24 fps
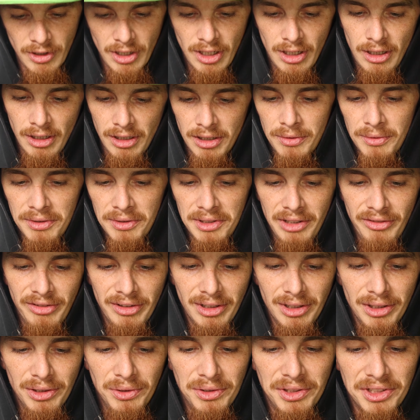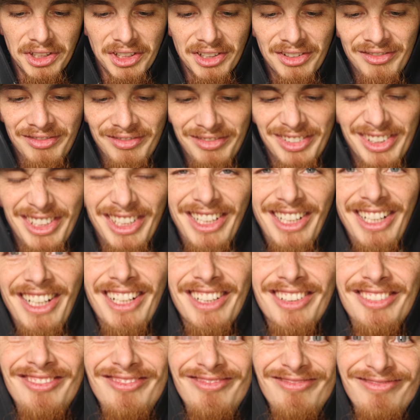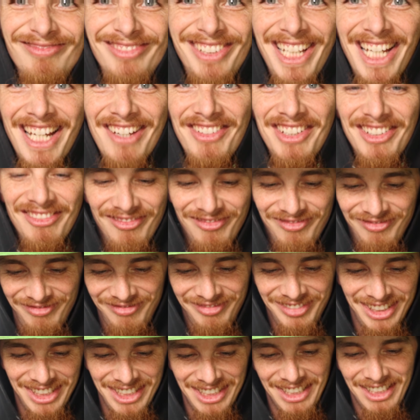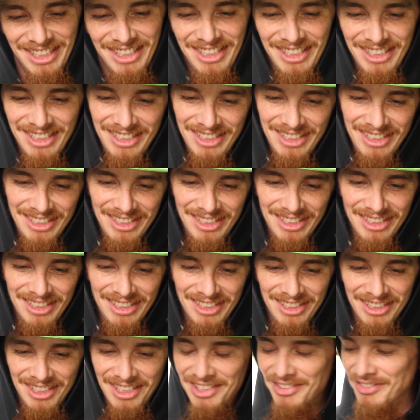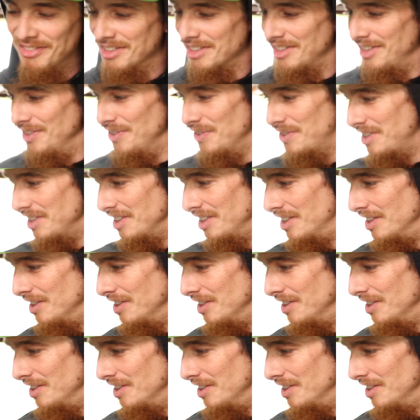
Oh, this one's even looser. Ah, damn it. This one's loosey